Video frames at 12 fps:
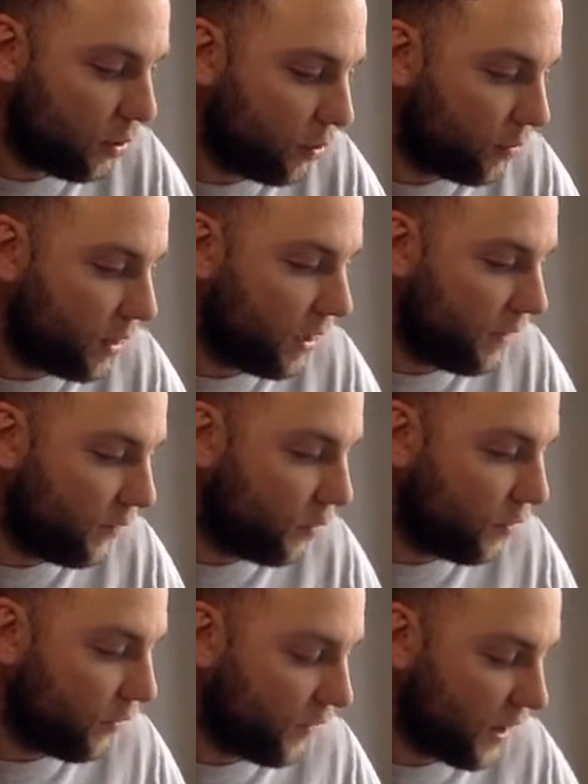3,
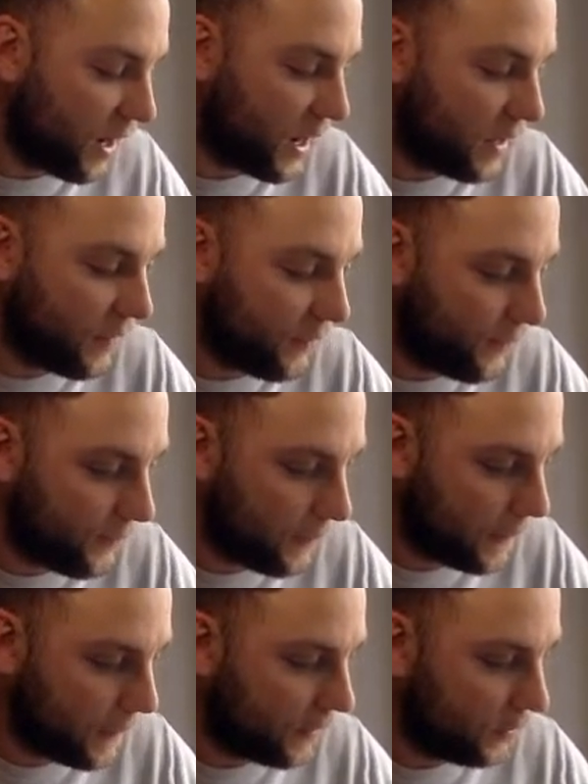4, 5.
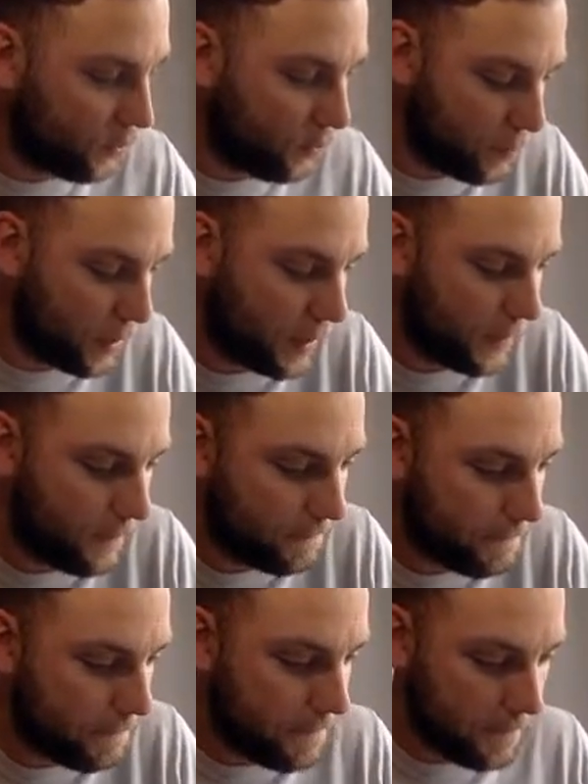Super.
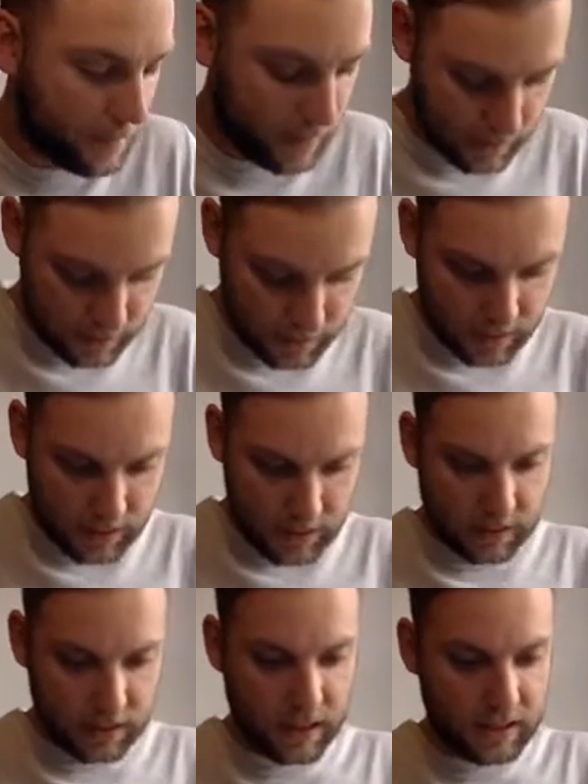
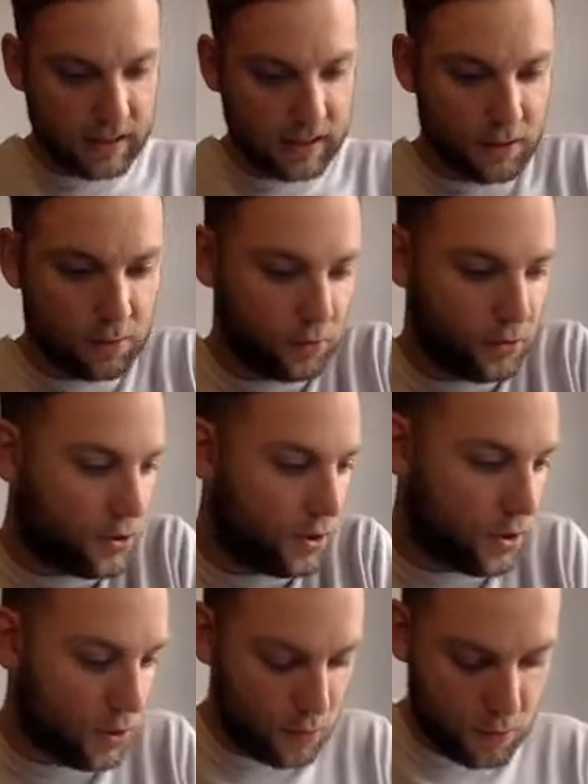So that's equal to,